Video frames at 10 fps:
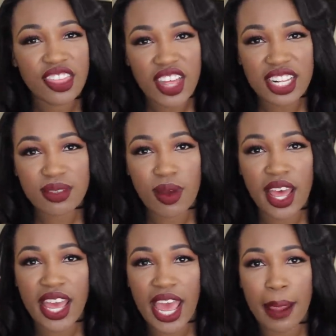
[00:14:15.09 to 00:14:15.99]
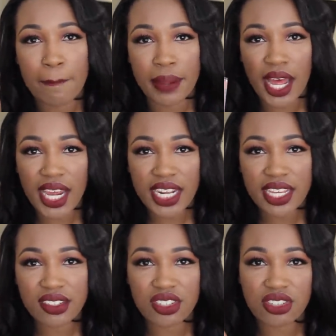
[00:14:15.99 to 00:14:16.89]
That's why I bought
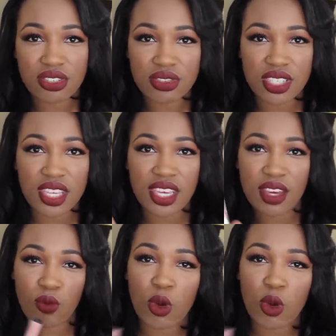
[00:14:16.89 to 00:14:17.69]
it to see